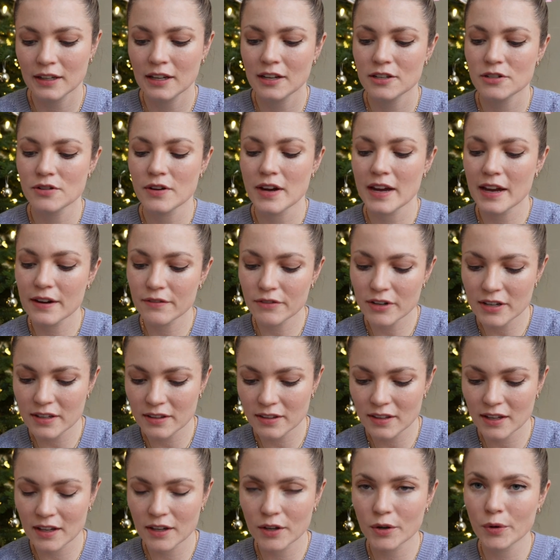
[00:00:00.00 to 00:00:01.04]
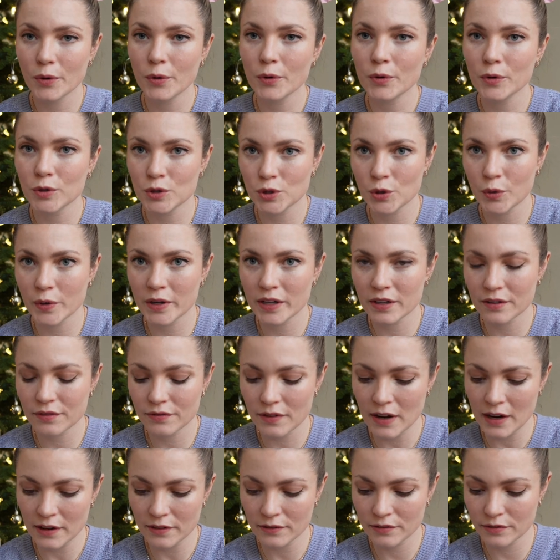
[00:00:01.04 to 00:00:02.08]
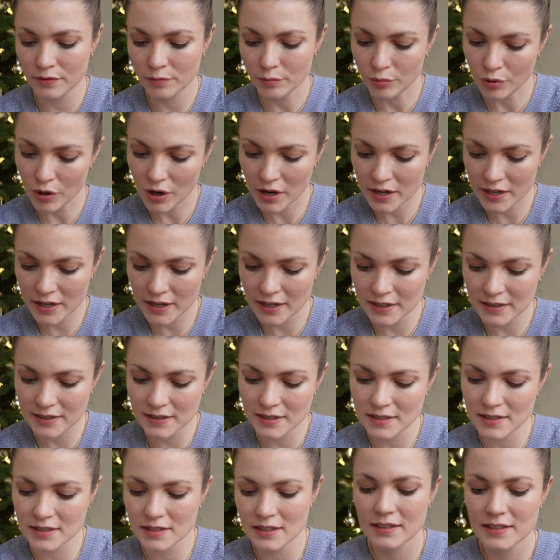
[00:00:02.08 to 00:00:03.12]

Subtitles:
So everything, all 25 products,